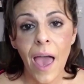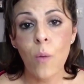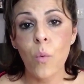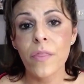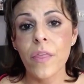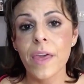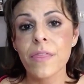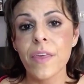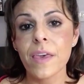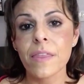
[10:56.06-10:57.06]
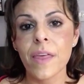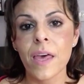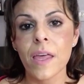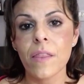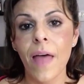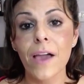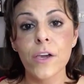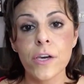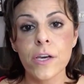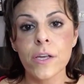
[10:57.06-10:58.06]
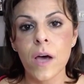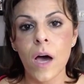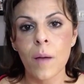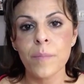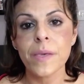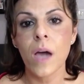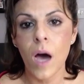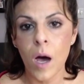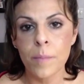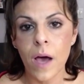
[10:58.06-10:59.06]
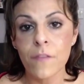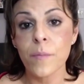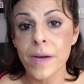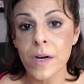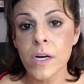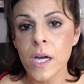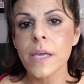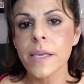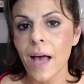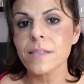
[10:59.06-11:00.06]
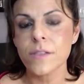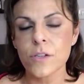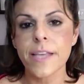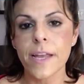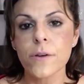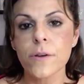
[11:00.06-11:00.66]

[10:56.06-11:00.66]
and what they think that could become of America, yes, they're scared.